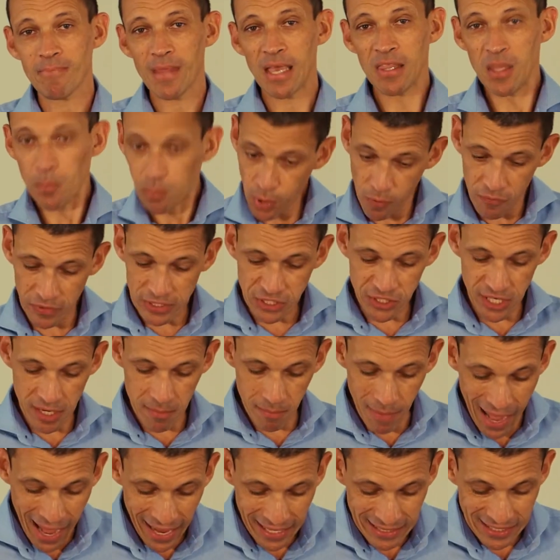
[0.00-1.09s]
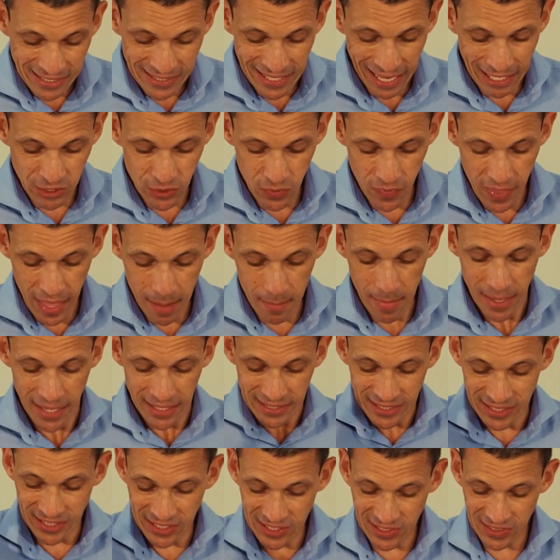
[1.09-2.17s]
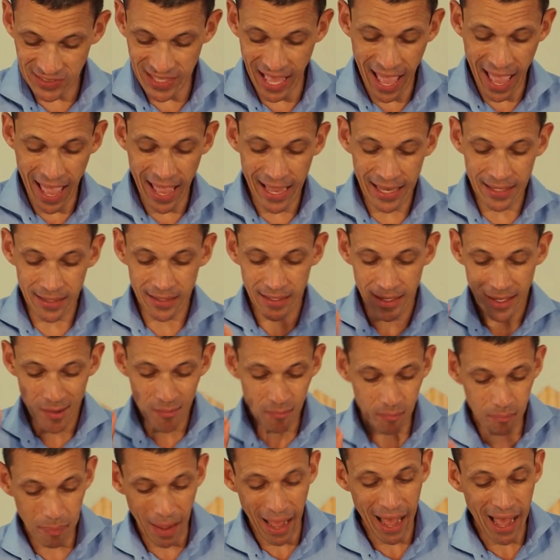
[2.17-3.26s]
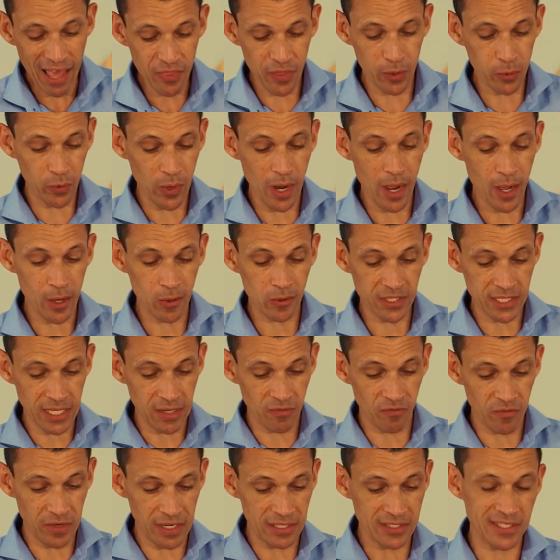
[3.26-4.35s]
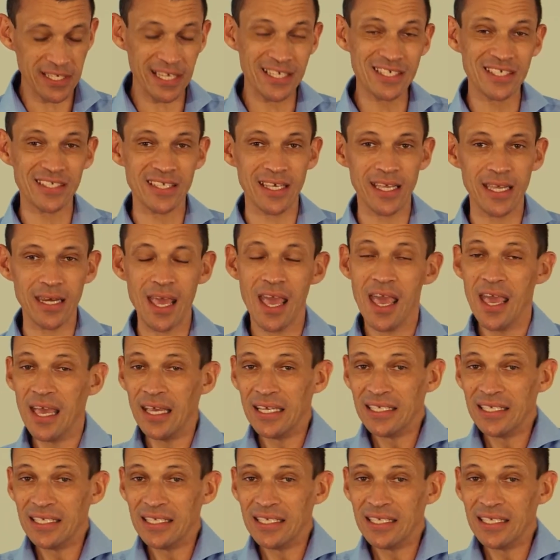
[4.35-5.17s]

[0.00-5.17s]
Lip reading: And the prophet Jeremiah says to them, stand by the roads, in verse 16.